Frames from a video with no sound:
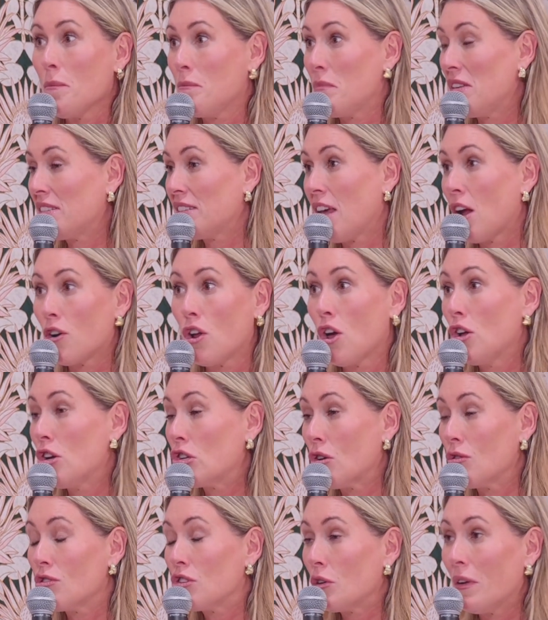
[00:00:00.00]
be scared,
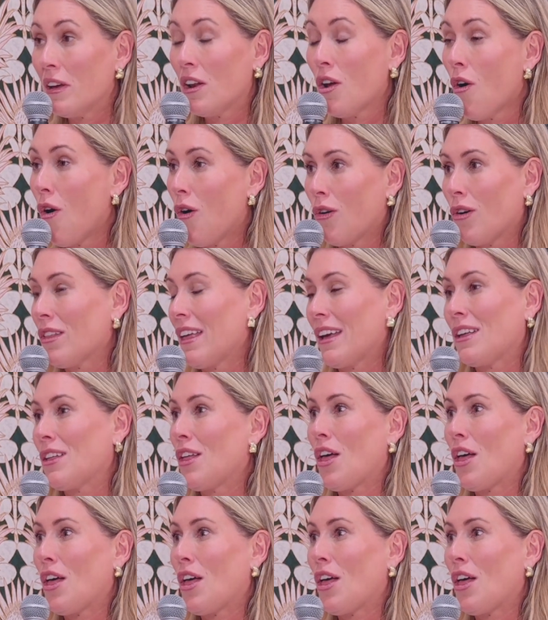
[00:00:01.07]
don't do it, or like